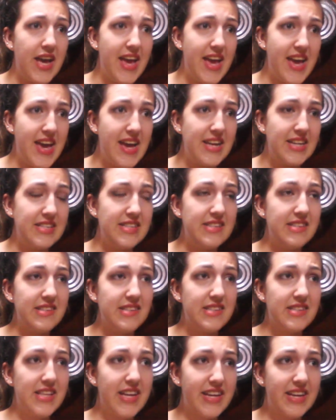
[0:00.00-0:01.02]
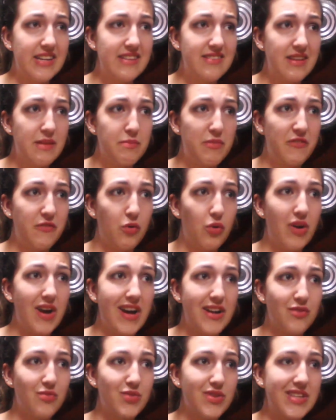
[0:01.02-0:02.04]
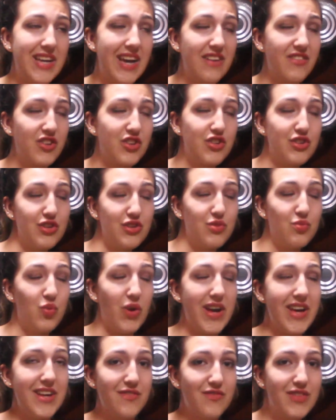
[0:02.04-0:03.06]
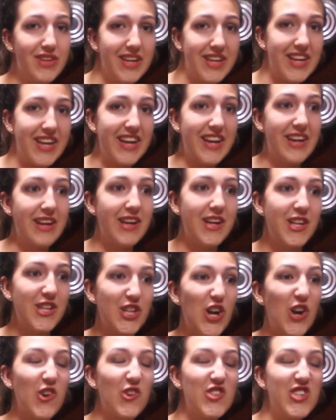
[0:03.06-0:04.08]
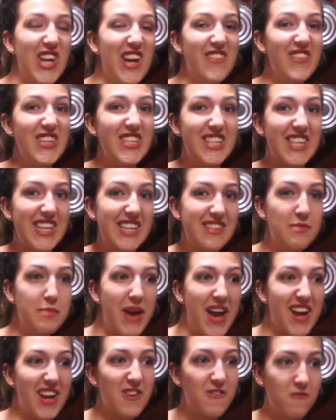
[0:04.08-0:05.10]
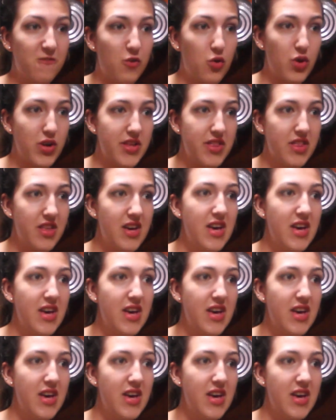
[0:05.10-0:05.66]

And like I said before, I don't really have a good way of getting large, heavy things back and forth.